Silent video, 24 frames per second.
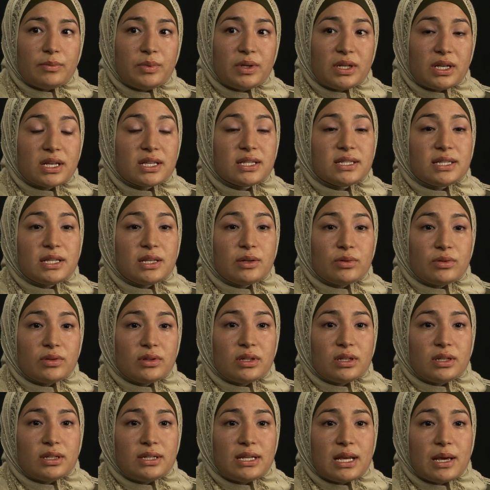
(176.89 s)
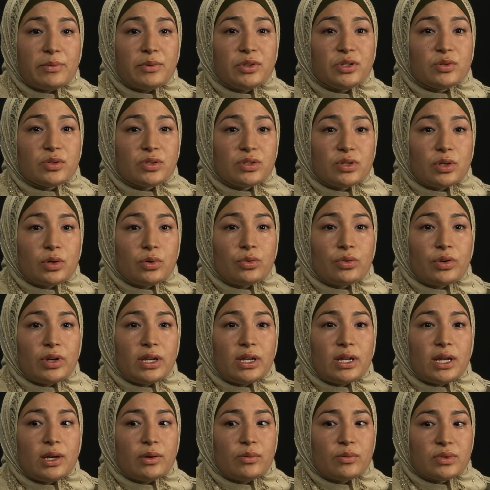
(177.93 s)
Because the damage was so
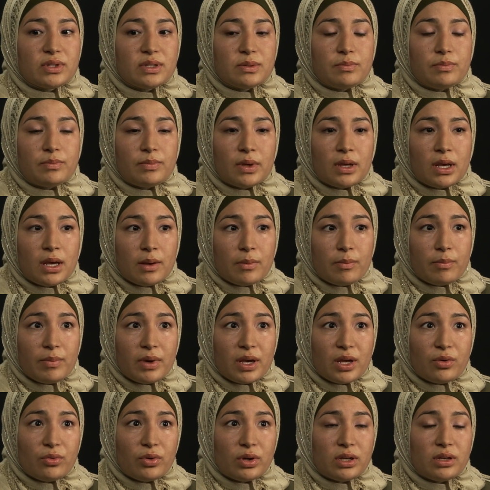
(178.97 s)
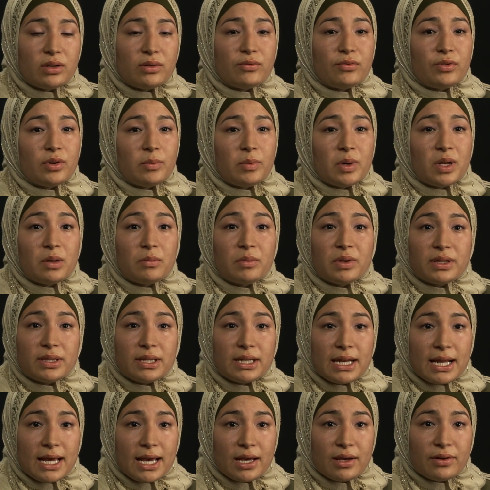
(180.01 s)
great, I was bedridden for about a month
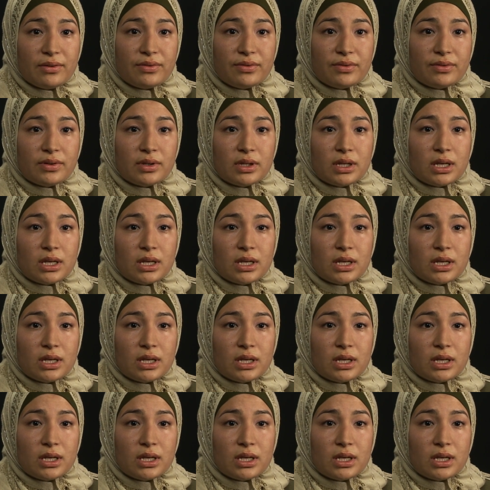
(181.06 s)
and a half.